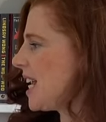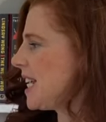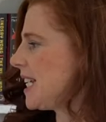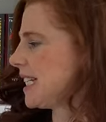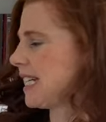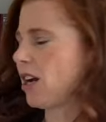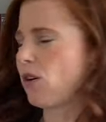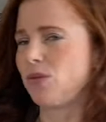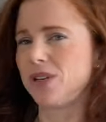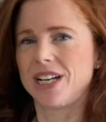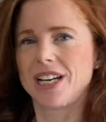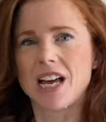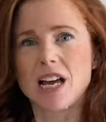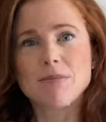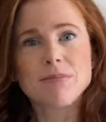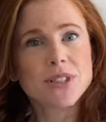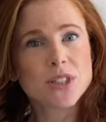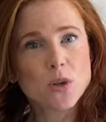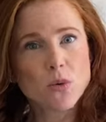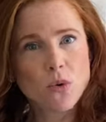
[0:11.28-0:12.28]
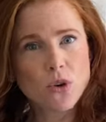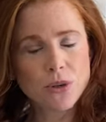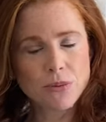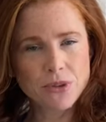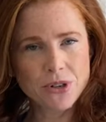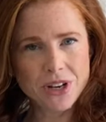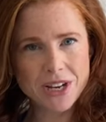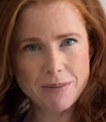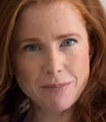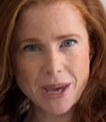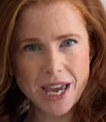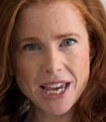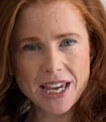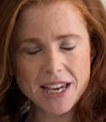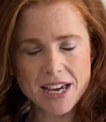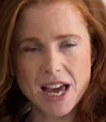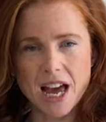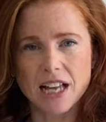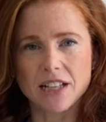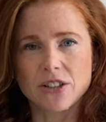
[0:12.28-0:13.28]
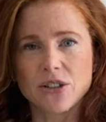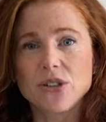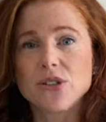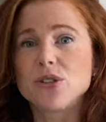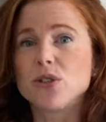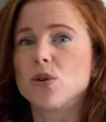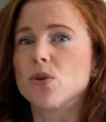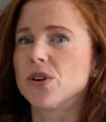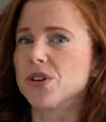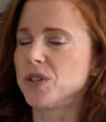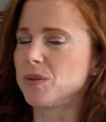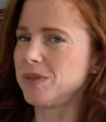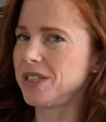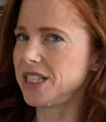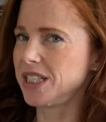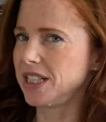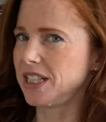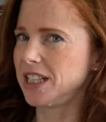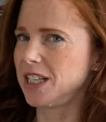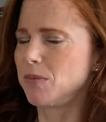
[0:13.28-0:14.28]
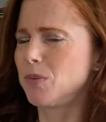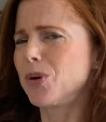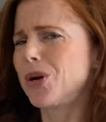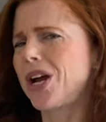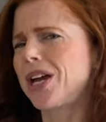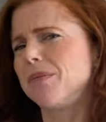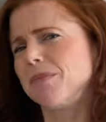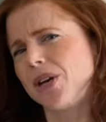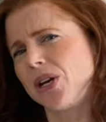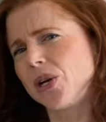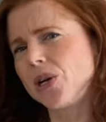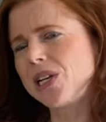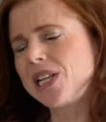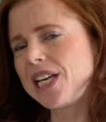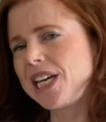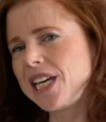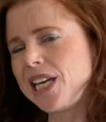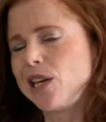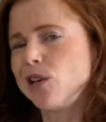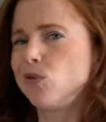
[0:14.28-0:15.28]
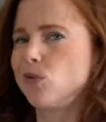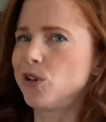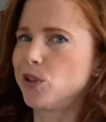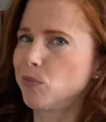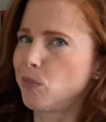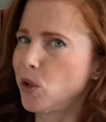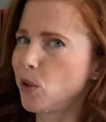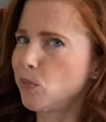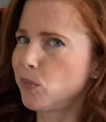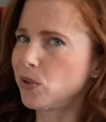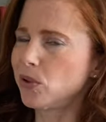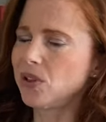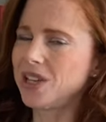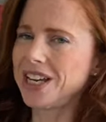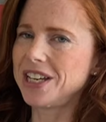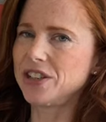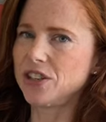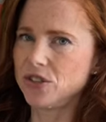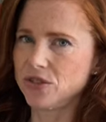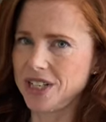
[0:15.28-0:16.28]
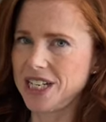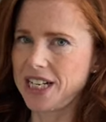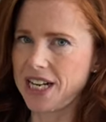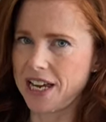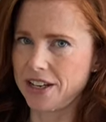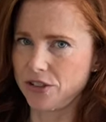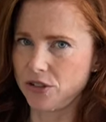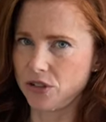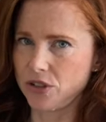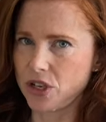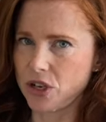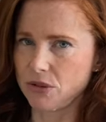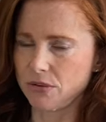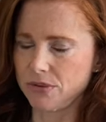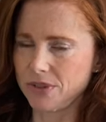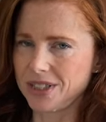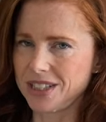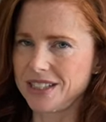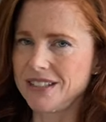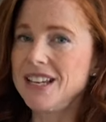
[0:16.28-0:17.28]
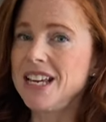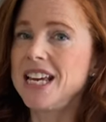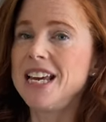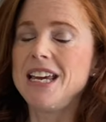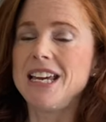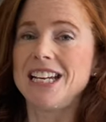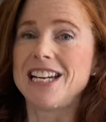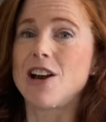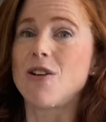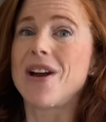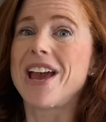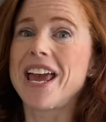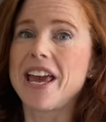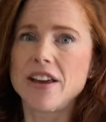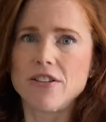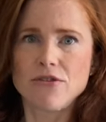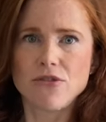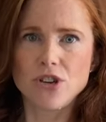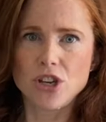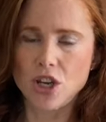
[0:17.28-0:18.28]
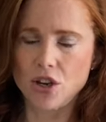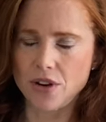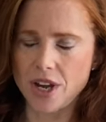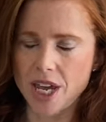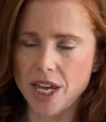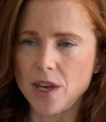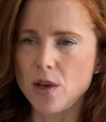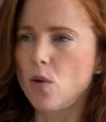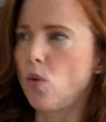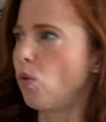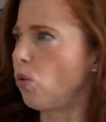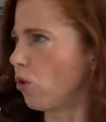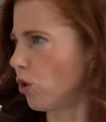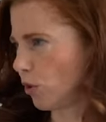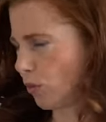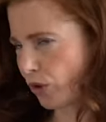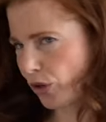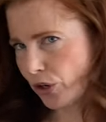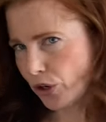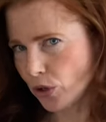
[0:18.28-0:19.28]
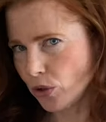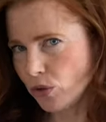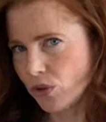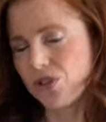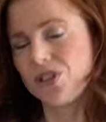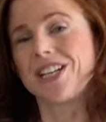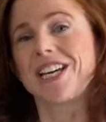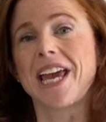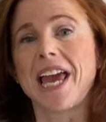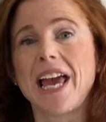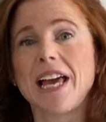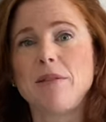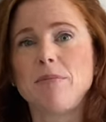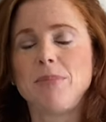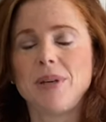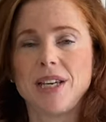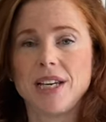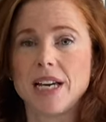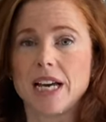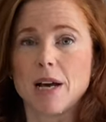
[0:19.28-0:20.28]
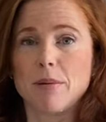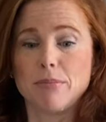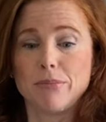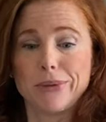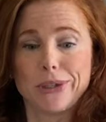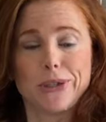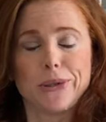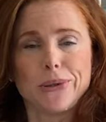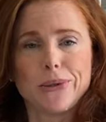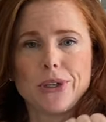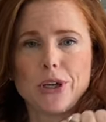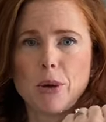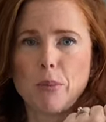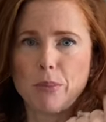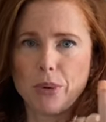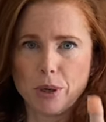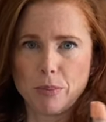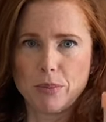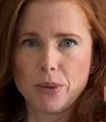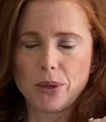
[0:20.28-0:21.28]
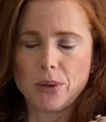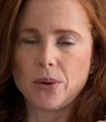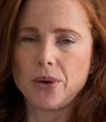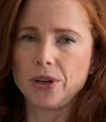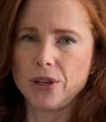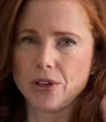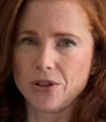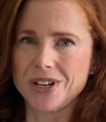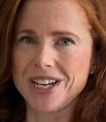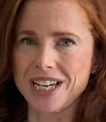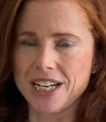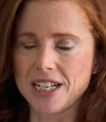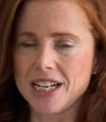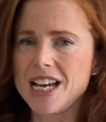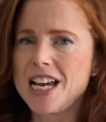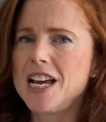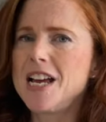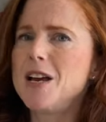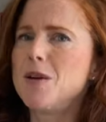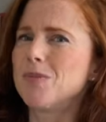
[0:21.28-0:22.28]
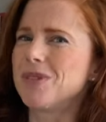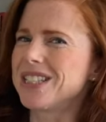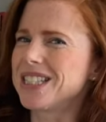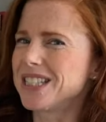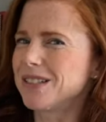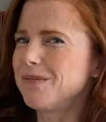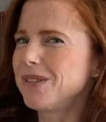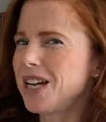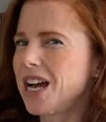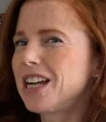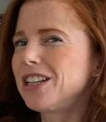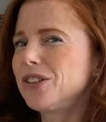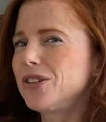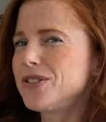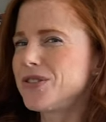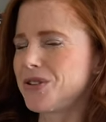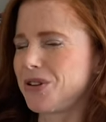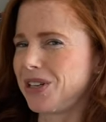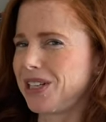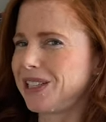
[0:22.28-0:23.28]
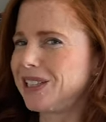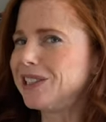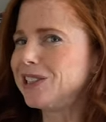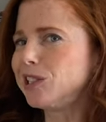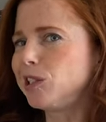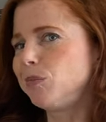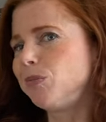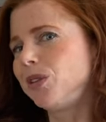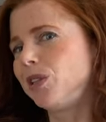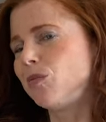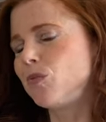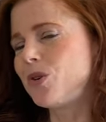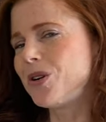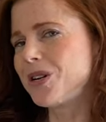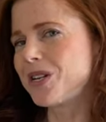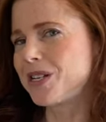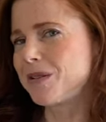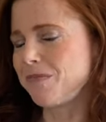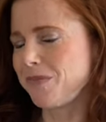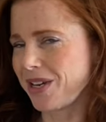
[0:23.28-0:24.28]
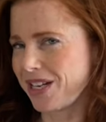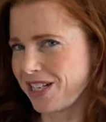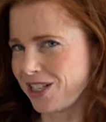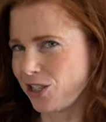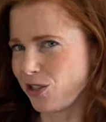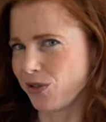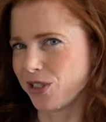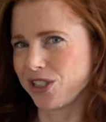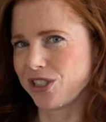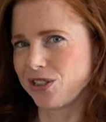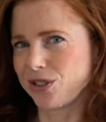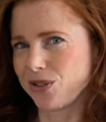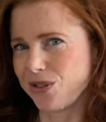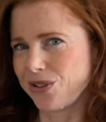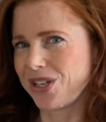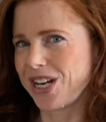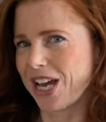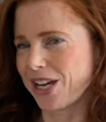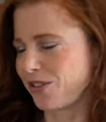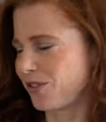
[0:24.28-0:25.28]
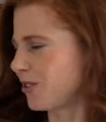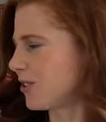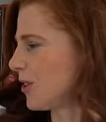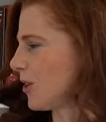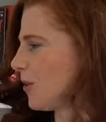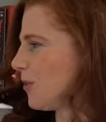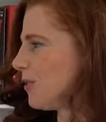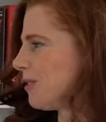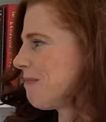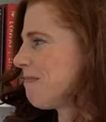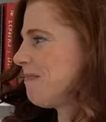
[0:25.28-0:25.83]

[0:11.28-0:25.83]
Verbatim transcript: Now when it comes to warm gray paint colors, you're going to be dealing primarily with purple and green undertones. Now every gray, warm or cool, can pick up blue, purple or green, but some colors are a little bit more committed to a certain undertone.